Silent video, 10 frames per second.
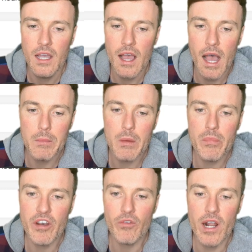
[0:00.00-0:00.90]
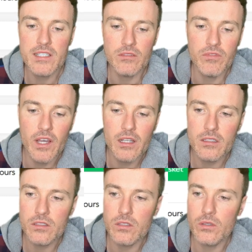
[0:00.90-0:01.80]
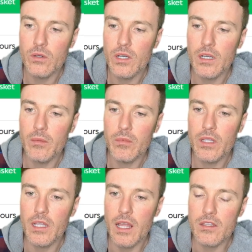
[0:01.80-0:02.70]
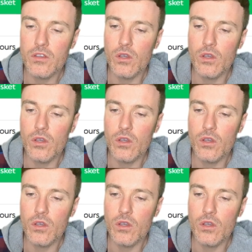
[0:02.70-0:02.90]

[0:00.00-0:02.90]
I'm a bit of a wrestling fan, so let's